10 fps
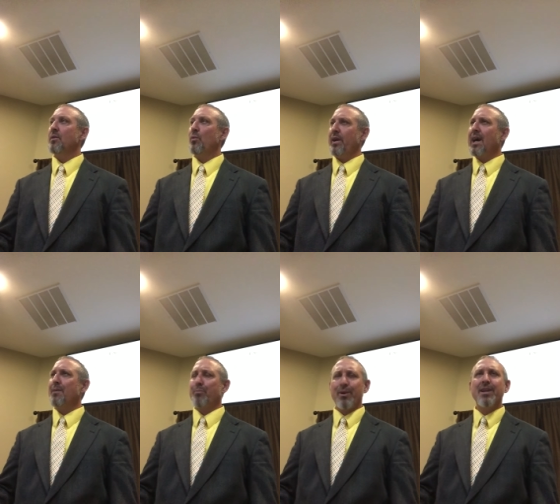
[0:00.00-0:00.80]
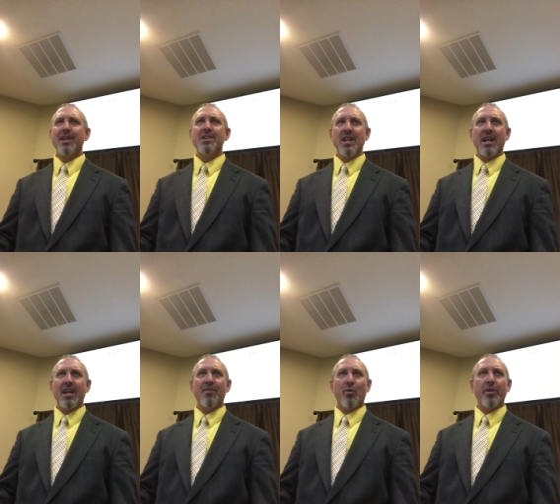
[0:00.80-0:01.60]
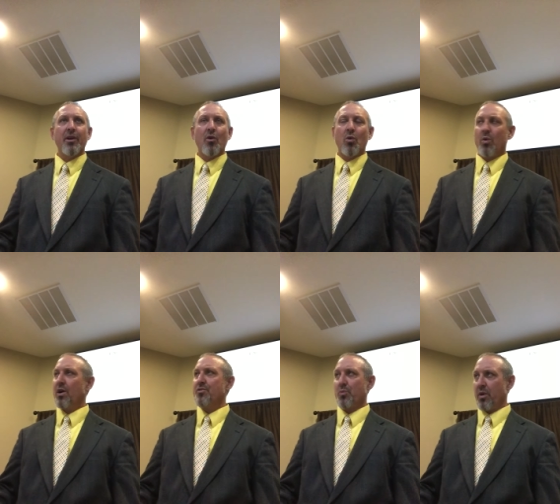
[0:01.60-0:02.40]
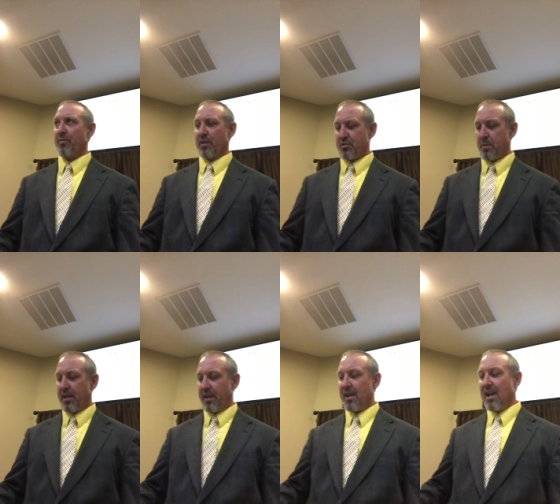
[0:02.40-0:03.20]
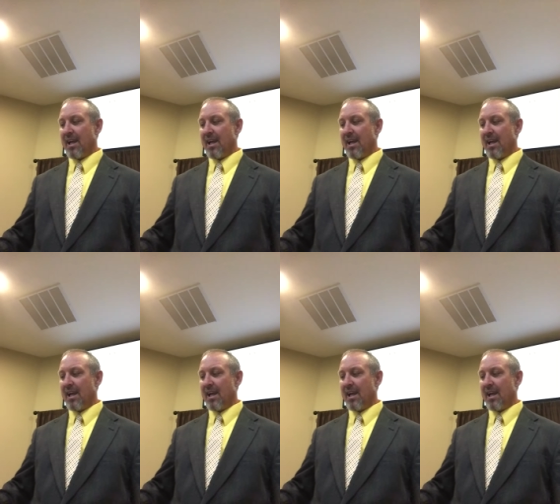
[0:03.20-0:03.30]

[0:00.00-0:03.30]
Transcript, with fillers: We got a pretty decent idea of where Noah was, roughly speaking.